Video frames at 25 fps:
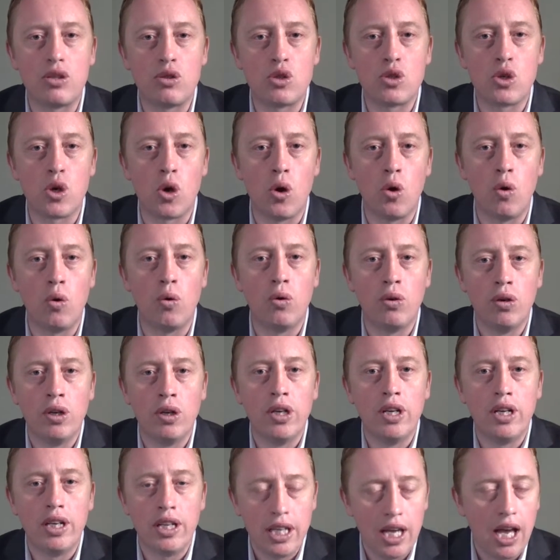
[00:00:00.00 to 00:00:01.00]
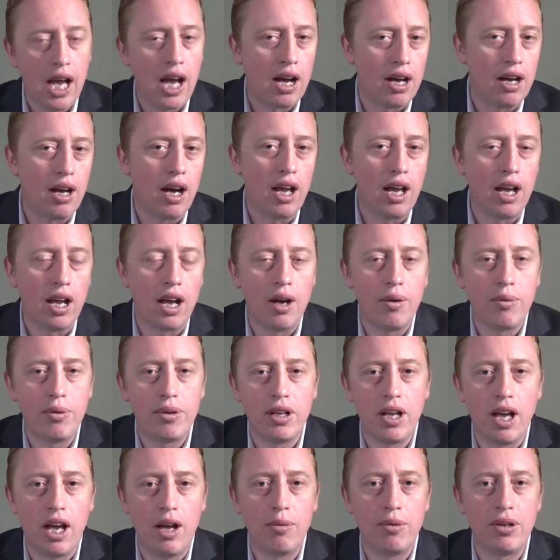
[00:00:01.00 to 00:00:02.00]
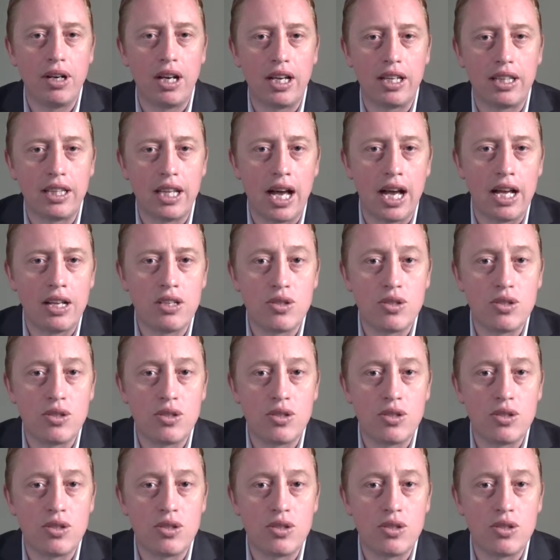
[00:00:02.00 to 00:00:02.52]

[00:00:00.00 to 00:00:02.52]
so yeah, I would like that.